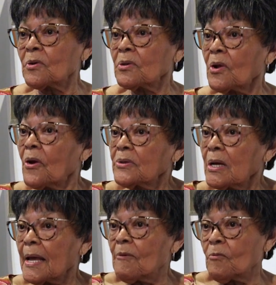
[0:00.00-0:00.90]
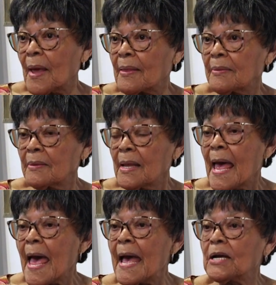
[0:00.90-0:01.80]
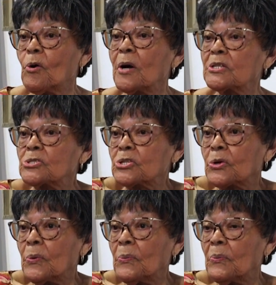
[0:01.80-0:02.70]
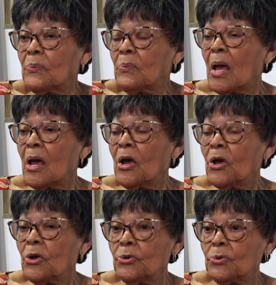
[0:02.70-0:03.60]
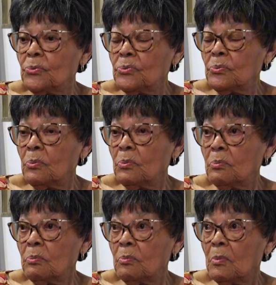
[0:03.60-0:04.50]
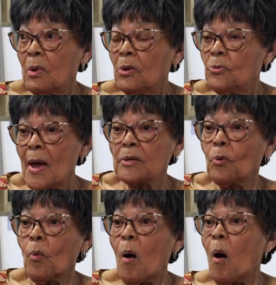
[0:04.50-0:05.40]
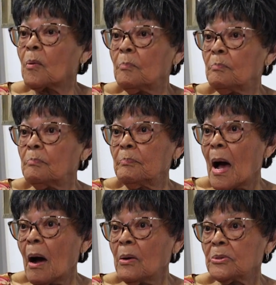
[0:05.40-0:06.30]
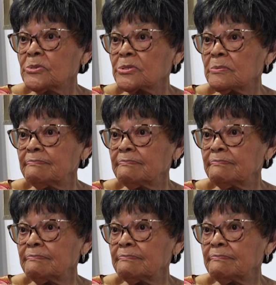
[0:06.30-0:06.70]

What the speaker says: to learn to live with. And going to school, you had to walk miles.